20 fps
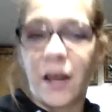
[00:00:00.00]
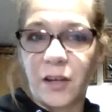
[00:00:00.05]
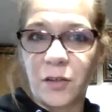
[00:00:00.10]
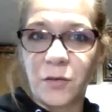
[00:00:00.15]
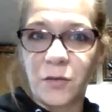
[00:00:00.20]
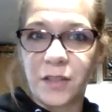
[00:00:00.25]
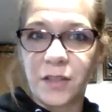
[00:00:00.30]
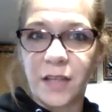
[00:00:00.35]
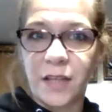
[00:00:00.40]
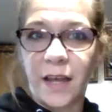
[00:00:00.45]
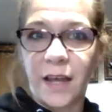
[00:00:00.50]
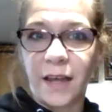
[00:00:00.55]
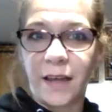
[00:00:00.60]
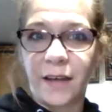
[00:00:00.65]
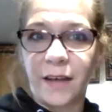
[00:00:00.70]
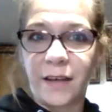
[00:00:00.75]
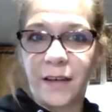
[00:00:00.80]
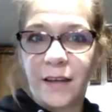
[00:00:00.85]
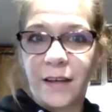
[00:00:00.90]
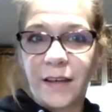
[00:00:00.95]
do you
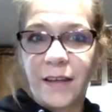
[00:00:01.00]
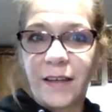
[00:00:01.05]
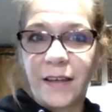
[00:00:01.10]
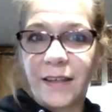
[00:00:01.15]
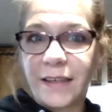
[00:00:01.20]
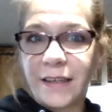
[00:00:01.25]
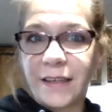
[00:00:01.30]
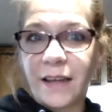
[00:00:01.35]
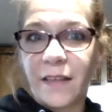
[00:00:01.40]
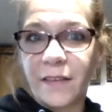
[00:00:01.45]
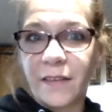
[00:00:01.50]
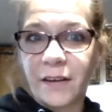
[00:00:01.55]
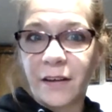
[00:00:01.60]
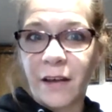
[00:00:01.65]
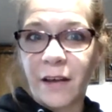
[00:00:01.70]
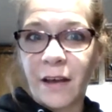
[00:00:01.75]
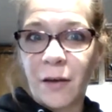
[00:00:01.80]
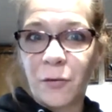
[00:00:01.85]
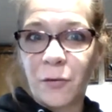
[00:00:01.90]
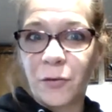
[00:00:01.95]
say get on the
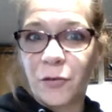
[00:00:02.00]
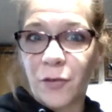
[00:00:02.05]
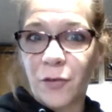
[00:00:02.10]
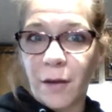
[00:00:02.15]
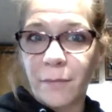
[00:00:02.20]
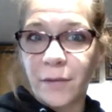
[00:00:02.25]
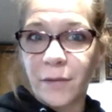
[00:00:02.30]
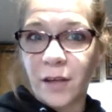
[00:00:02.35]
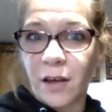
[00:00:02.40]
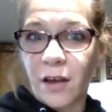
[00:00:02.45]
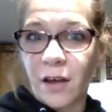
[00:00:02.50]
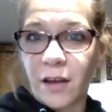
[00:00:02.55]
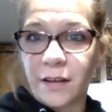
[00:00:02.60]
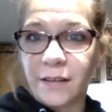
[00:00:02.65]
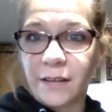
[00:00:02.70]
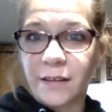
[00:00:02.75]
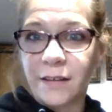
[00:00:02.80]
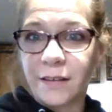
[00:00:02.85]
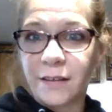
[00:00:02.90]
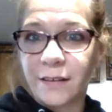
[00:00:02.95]
ground, drop the
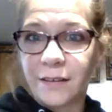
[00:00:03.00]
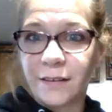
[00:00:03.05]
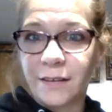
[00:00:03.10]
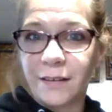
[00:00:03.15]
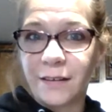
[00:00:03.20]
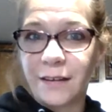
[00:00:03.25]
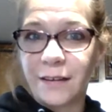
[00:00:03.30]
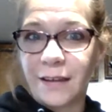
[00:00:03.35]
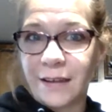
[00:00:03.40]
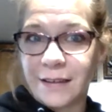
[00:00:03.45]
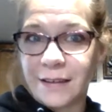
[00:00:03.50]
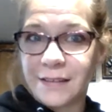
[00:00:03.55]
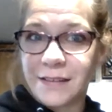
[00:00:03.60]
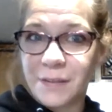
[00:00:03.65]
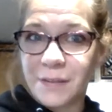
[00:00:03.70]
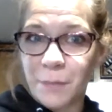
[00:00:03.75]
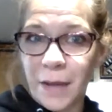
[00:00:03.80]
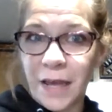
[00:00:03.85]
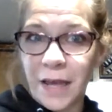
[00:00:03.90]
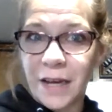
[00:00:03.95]
gun in
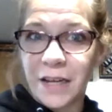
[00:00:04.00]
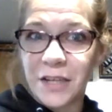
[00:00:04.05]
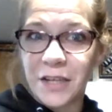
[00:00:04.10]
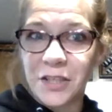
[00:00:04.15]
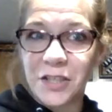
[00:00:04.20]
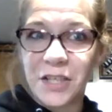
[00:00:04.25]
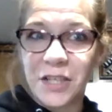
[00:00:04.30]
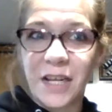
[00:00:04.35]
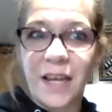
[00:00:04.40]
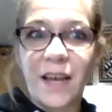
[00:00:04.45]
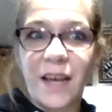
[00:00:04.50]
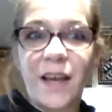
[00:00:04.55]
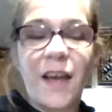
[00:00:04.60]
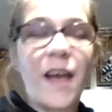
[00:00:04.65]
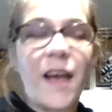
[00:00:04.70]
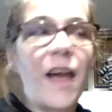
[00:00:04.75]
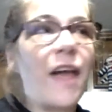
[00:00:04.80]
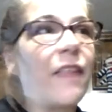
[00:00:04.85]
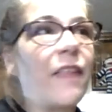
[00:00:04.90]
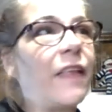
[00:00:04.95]
Spanish?
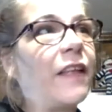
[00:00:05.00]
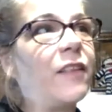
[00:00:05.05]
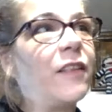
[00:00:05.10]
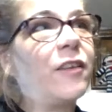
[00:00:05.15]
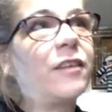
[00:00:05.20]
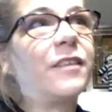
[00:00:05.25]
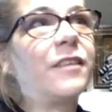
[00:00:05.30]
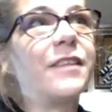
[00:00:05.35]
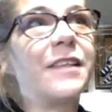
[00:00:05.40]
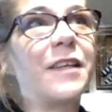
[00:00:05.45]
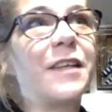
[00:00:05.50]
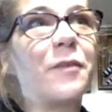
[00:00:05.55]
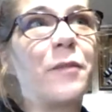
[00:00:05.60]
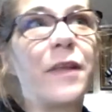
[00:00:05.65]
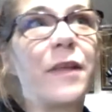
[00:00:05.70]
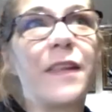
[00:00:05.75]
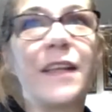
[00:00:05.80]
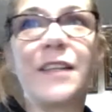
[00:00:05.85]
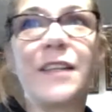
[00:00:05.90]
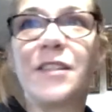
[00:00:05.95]
And they looked at him
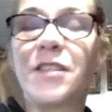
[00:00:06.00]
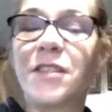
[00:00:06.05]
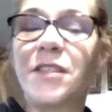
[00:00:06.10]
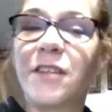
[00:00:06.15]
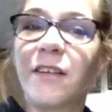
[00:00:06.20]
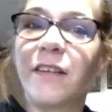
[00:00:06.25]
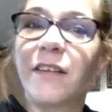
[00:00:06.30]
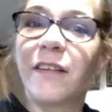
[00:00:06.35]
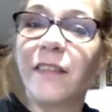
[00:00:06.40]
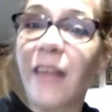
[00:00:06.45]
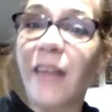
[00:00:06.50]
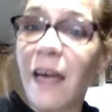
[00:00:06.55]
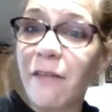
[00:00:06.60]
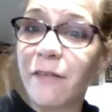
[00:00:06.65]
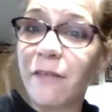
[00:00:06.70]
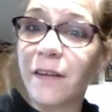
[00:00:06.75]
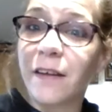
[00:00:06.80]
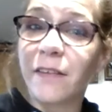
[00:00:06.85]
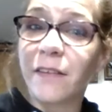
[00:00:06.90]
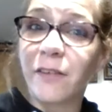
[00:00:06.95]
and they just started
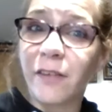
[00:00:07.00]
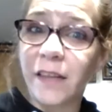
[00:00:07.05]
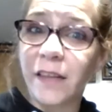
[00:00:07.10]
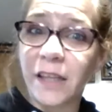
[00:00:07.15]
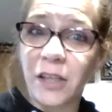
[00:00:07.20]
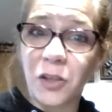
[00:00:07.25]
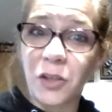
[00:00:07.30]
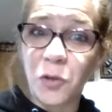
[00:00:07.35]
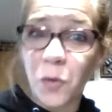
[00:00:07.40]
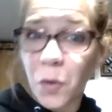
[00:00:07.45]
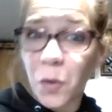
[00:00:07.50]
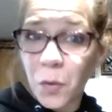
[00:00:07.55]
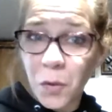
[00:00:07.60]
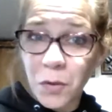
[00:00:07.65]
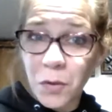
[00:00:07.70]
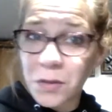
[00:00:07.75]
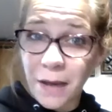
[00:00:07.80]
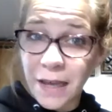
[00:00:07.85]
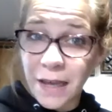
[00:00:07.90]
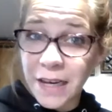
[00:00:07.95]
laughing. And they're like, you don't
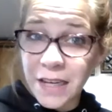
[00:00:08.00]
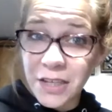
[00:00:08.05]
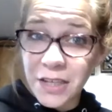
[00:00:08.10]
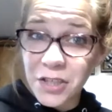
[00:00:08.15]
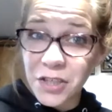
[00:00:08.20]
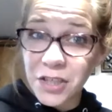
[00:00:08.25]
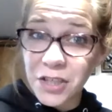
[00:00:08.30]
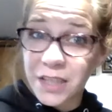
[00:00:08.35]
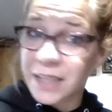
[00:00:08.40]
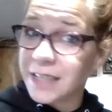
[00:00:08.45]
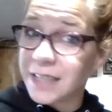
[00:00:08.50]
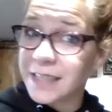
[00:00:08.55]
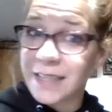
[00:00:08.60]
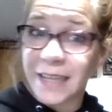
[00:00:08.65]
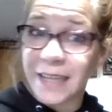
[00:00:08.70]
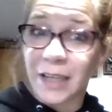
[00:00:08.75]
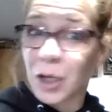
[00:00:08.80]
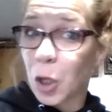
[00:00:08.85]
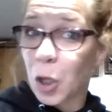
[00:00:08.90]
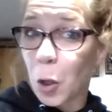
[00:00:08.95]
know Spanish? And he's
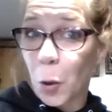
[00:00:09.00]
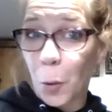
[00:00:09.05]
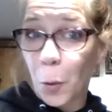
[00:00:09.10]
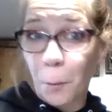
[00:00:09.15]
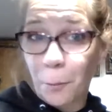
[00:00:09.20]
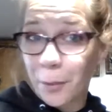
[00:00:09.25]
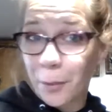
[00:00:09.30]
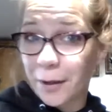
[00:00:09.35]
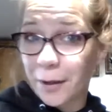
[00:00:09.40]
like, nope.